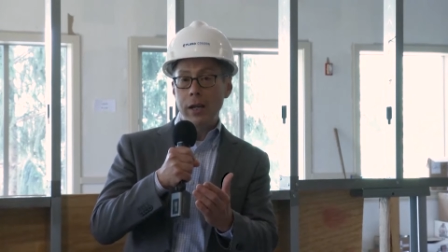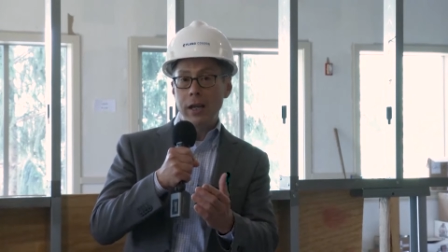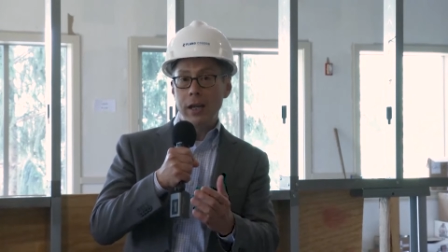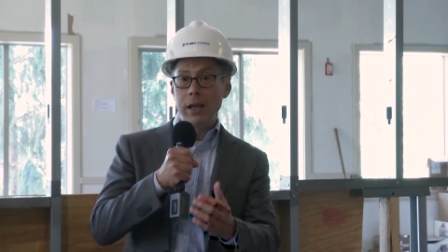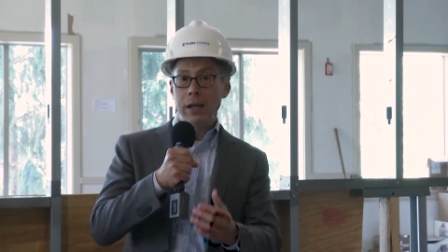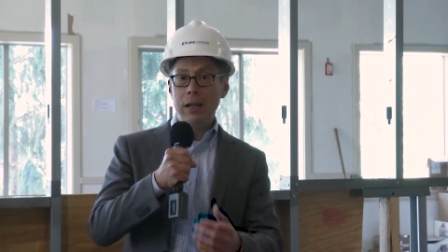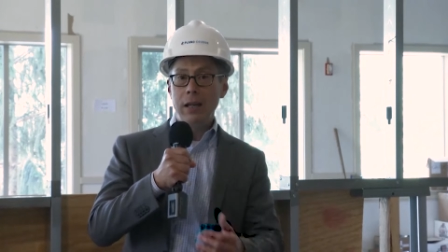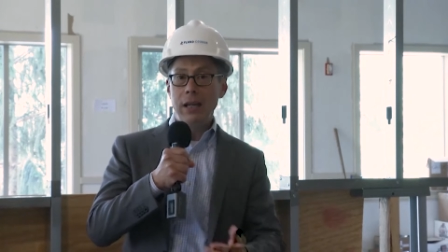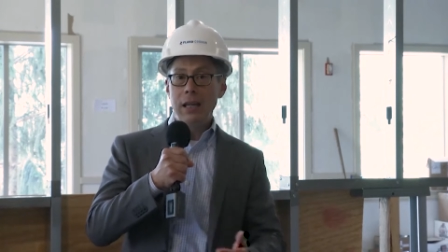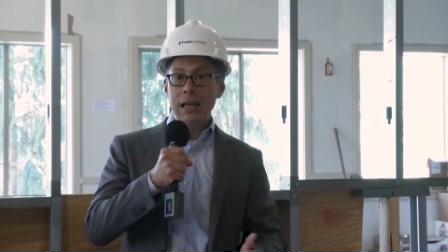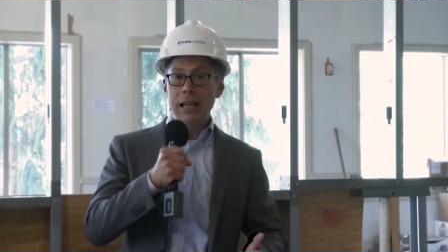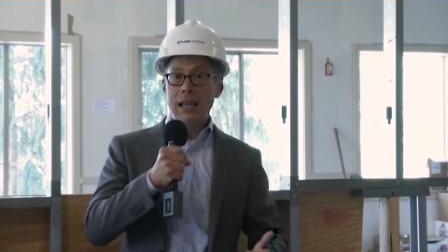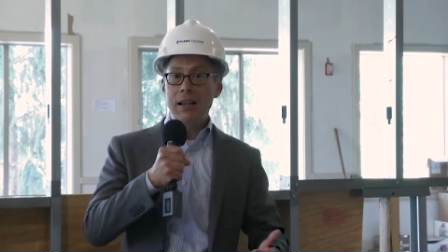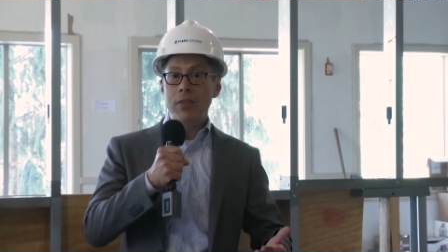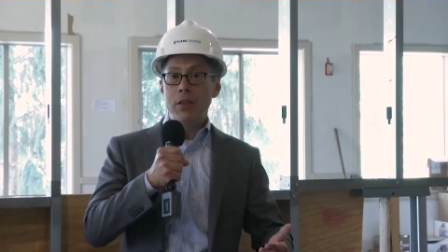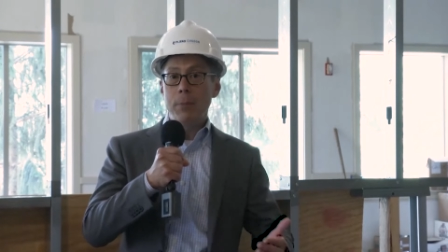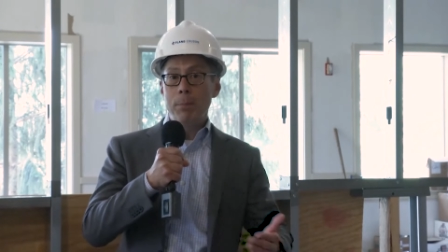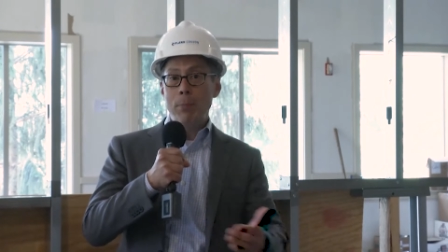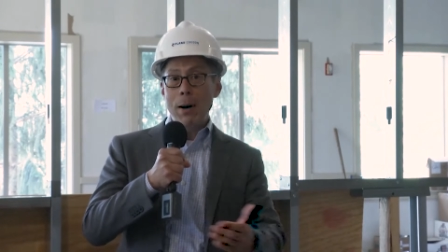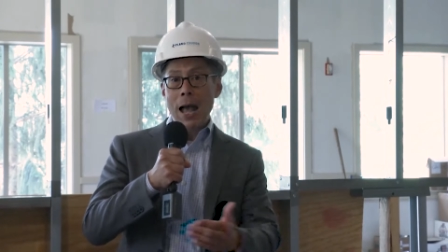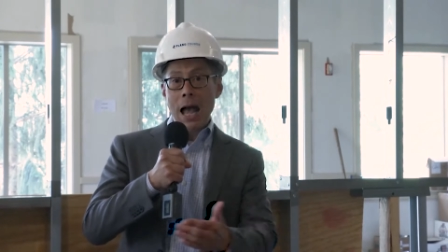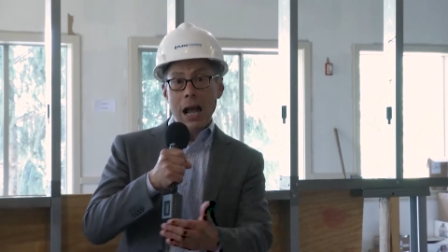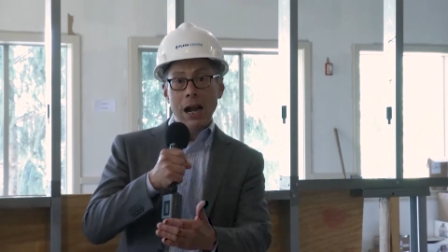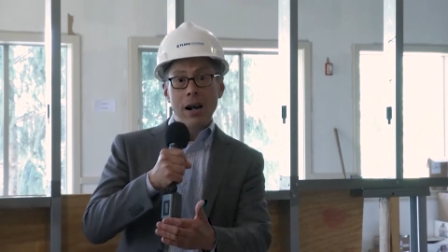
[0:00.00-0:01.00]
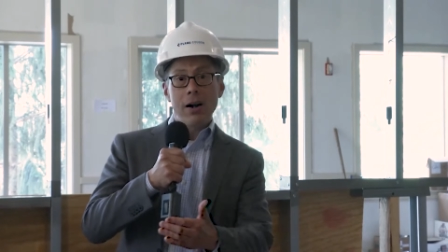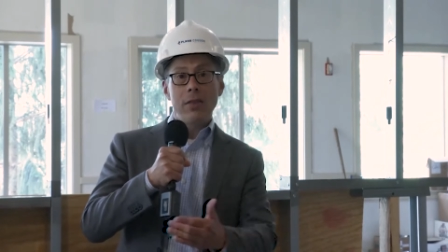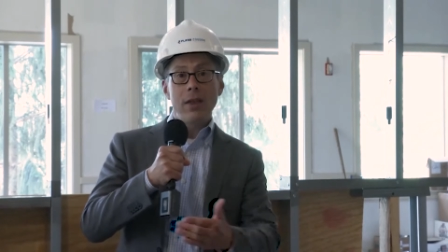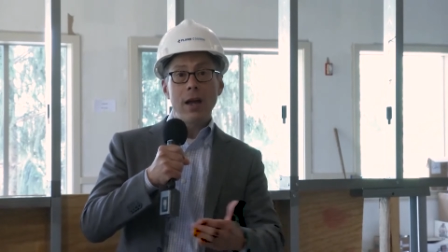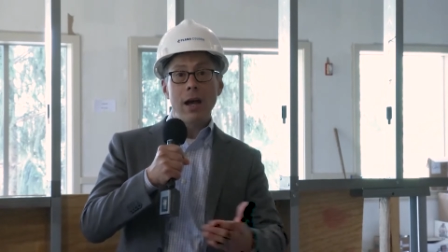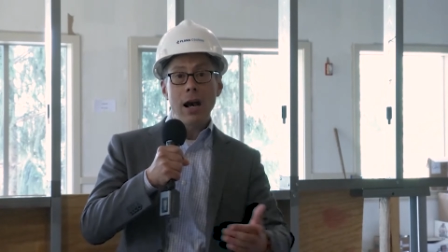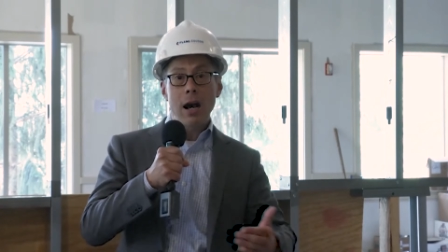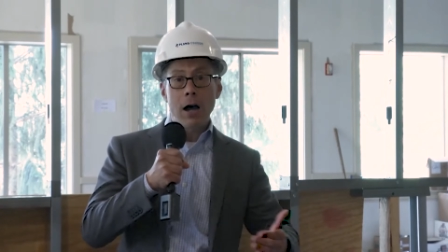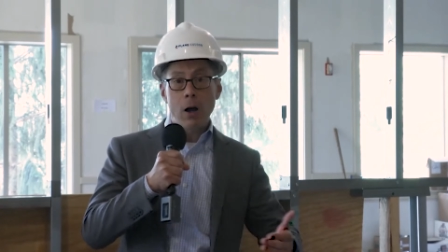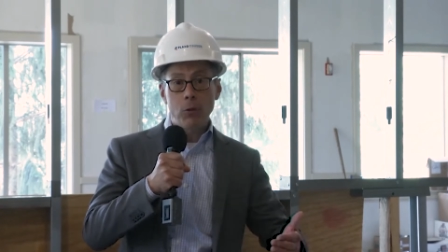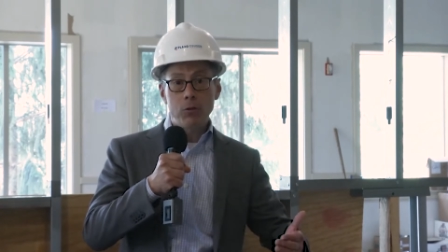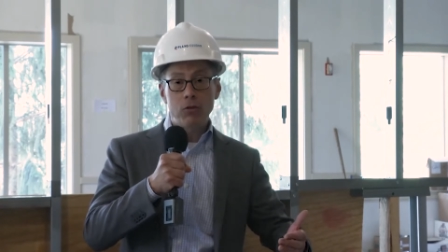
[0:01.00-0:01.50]
in the back of the
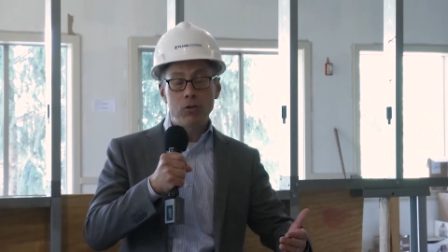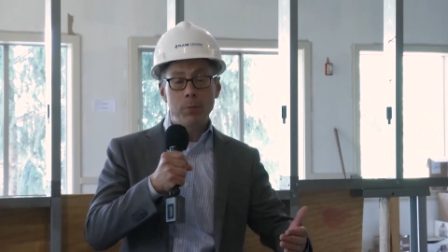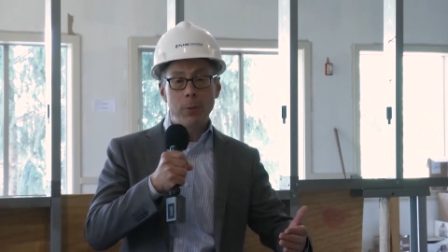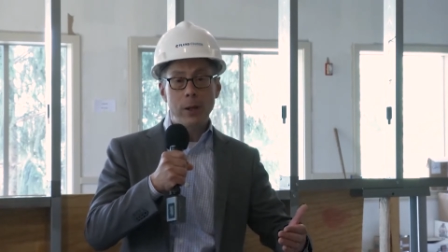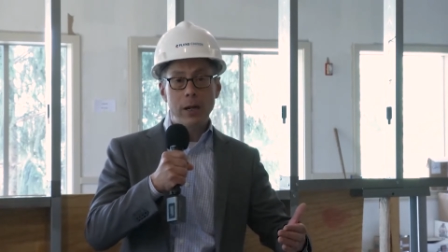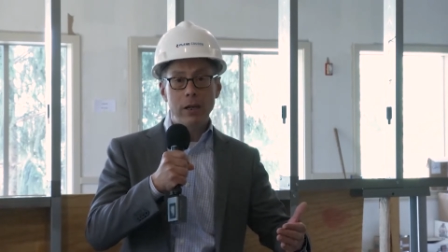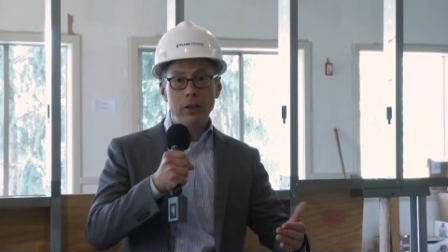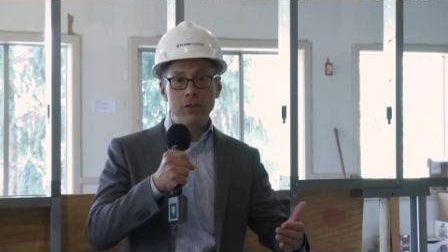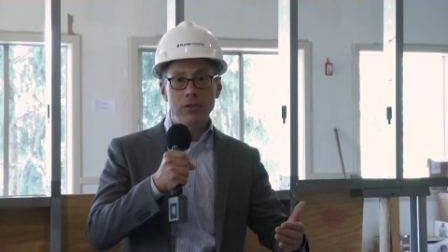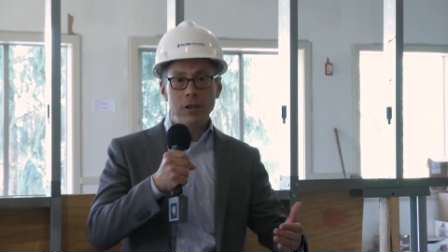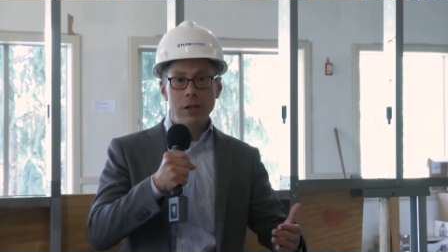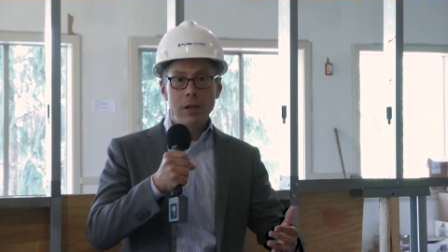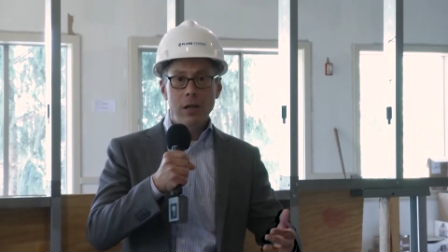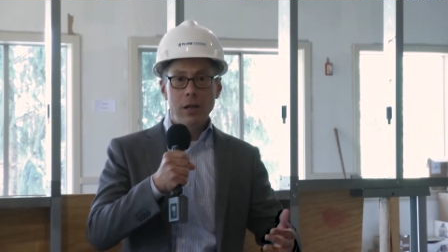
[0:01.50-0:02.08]
house space.